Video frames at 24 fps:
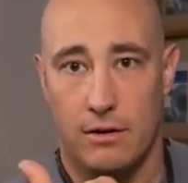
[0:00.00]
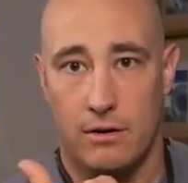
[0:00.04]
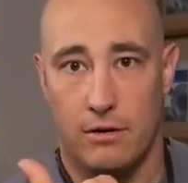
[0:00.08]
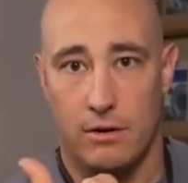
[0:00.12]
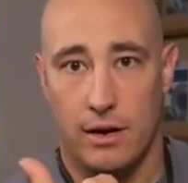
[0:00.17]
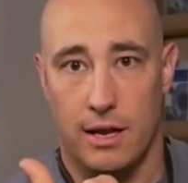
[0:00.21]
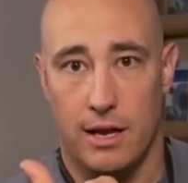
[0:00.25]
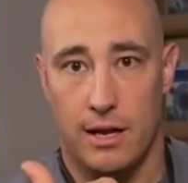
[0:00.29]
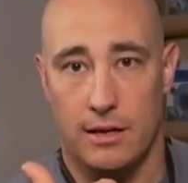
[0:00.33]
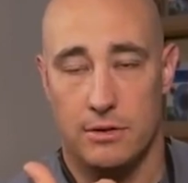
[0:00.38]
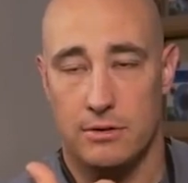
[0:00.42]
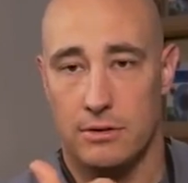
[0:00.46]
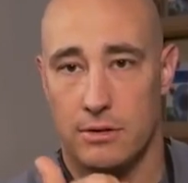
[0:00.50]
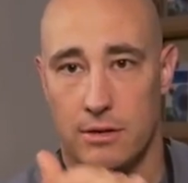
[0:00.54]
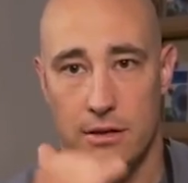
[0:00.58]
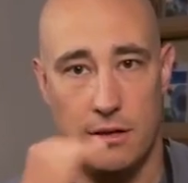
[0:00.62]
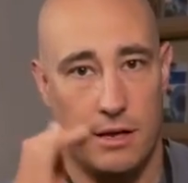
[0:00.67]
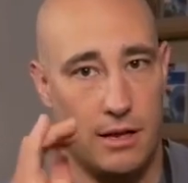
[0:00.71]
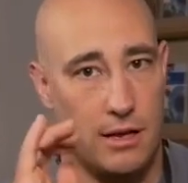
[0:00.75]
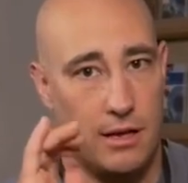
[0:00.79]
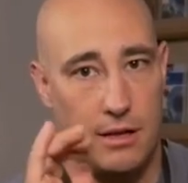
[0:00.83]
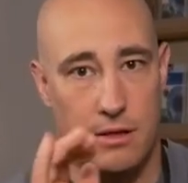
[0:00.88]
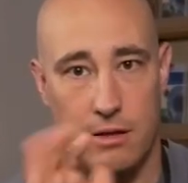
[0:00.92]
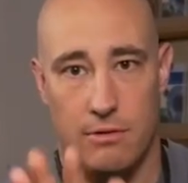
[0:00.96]
Okay, so
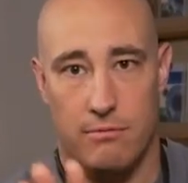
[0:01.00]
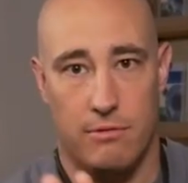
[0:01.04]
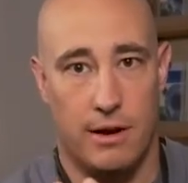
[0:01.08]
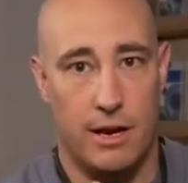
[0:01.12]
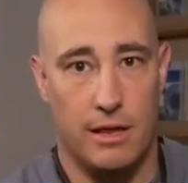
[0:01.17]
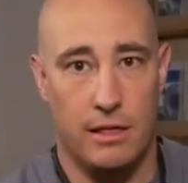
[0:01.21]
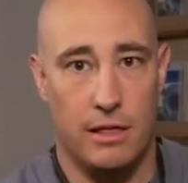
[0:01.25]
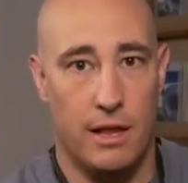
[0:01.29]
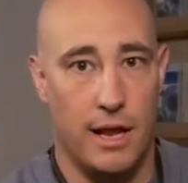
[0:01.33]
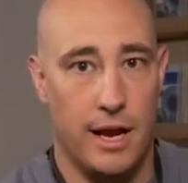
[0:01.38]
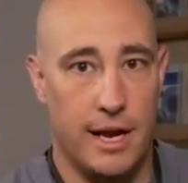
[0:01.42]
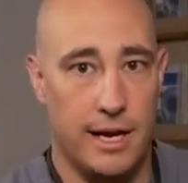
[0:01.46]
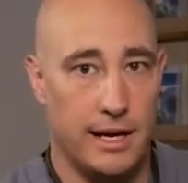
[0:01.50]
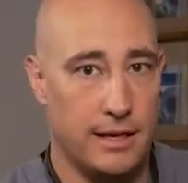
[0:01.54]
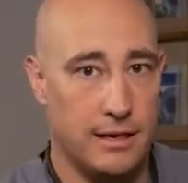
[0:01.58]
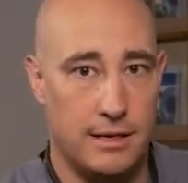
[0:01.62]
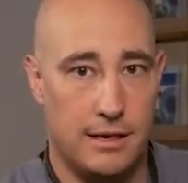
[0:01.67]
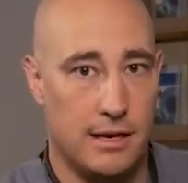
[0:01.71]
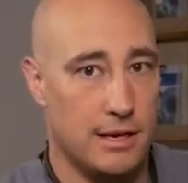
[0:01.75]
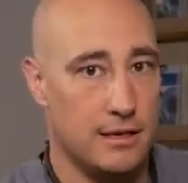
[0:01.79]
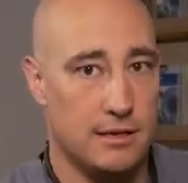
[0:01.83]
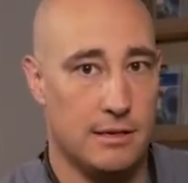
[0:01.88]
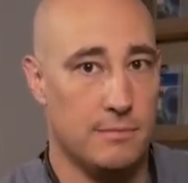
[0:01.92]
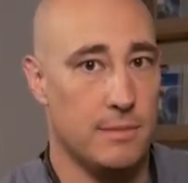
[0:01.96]
the red line
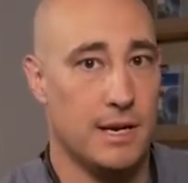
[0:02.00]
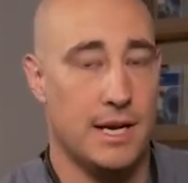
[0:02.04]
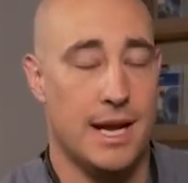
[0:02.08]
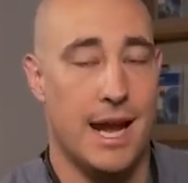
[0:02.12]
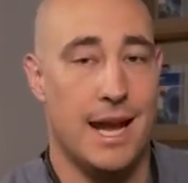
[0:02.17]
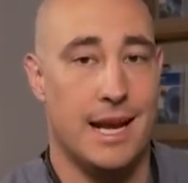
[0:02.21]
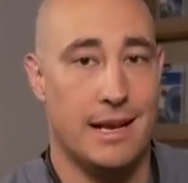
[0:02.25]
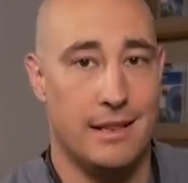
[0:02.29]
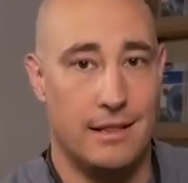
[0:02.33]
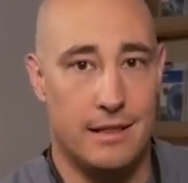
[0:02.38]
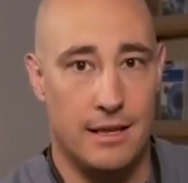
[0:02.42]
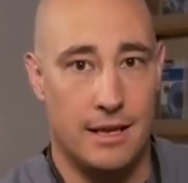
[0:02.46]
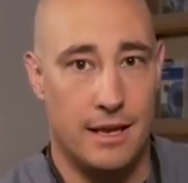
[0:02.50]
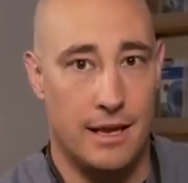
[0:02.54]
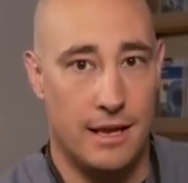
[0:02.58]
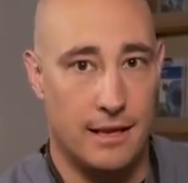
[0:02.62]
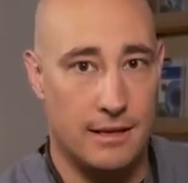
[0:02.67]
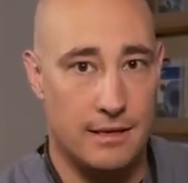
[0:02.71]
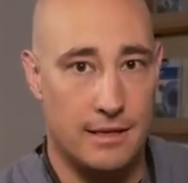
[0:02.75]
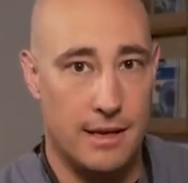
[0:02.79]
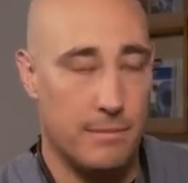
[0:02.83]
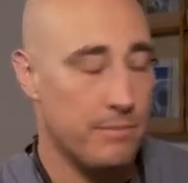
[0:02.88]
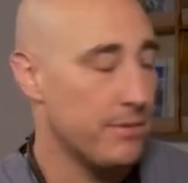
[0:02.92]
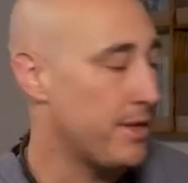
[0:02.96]
doesn't mean anything
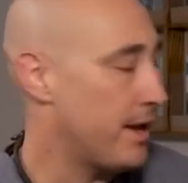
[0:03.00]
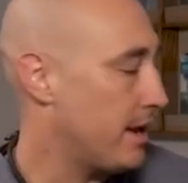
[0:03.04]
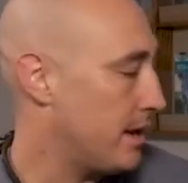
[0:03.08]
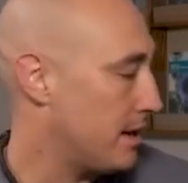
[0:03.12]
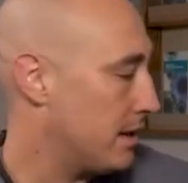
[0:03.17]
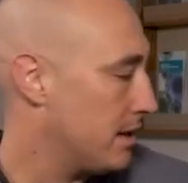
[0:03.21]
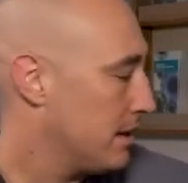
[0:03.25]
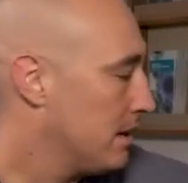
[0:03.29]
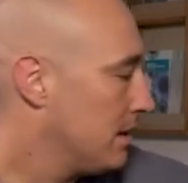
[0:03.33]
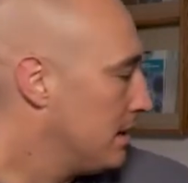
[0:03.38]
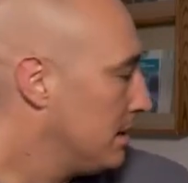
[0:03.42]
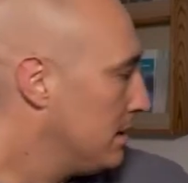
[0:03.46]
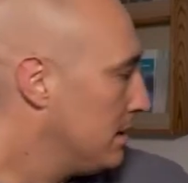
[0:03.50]
except that